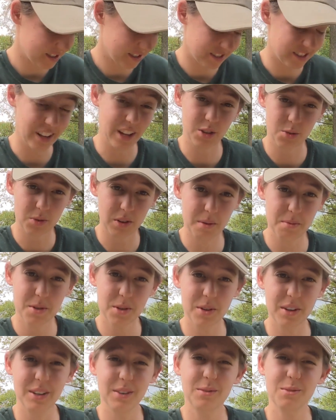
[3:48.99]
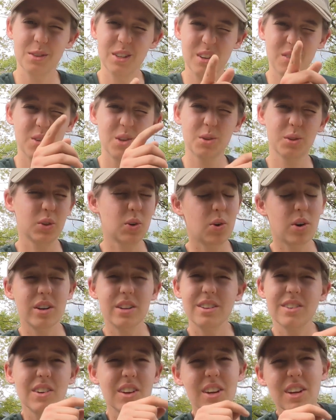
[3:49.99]
And that's what I'm doing. Whenever you're
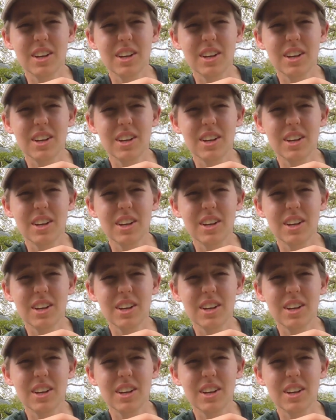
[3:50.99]
recording,